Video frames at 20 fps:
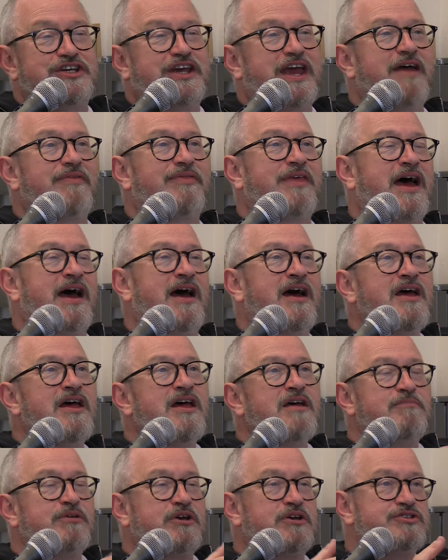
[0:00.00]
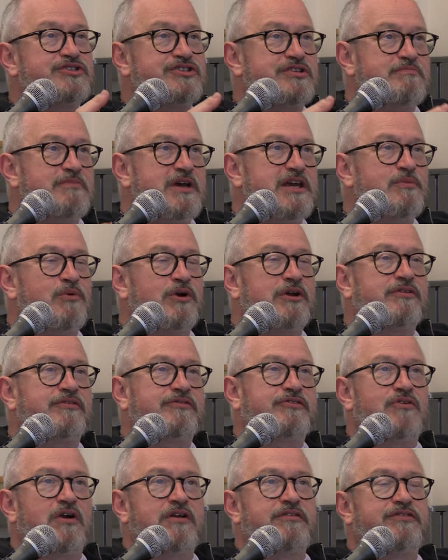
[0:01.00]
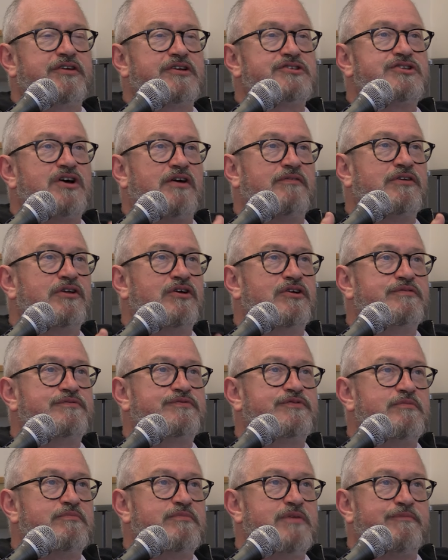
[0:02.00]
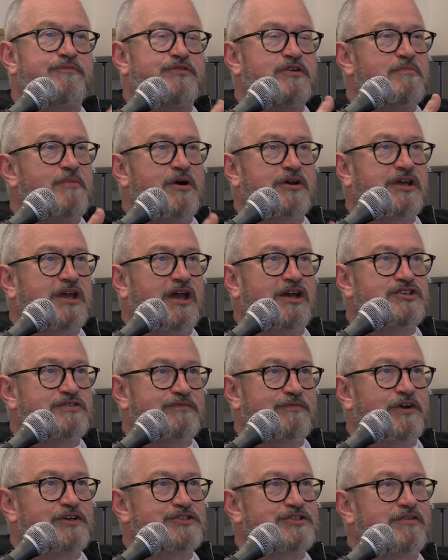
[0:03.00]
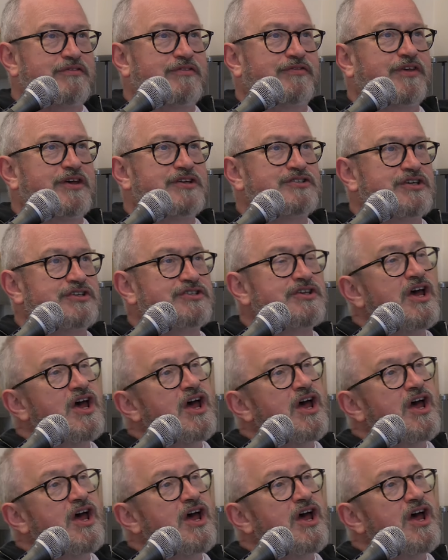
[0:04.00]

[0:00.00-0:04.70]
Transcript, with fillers: to get that because to me, one of the great things that I've learned from Infinite Monk Cage and various other things is